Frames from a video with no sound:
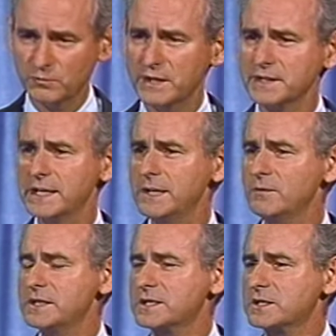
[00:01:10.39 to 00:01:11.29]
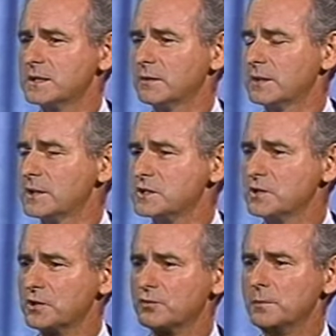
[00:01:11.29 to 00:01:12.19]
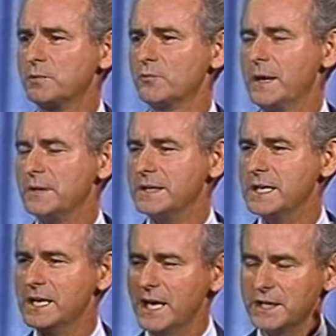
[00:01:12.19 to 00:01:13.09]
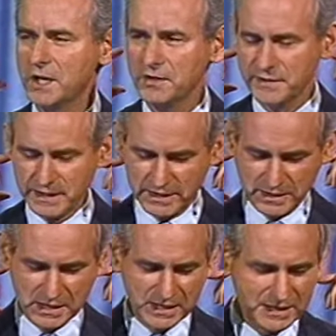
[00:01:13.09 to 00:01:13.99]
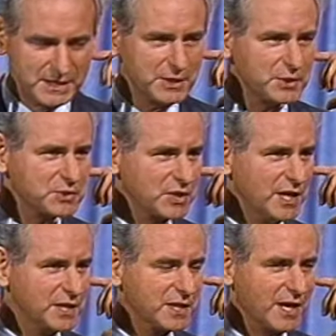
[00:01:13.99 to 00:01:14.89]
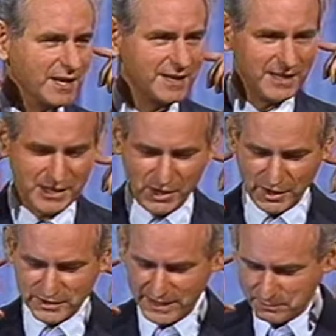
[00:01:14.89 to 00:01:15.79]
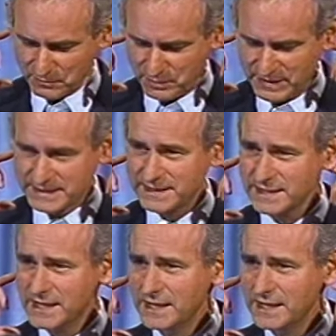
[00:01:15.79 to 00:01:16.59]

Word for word: And one day we, there stood a group of women and on their ears hung uh, our diaper pins.